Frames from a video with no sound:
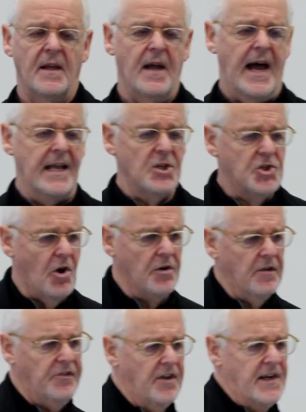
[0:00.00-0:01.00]
and
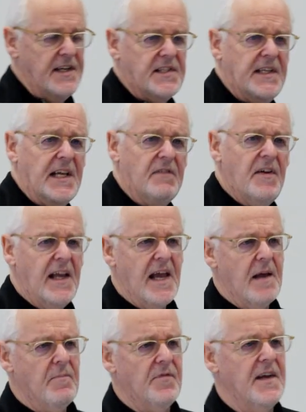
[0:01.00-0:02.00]
Jonathan is giving
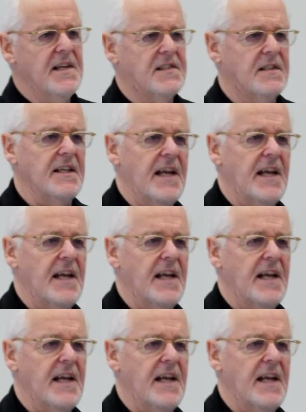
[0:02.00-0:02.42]
him these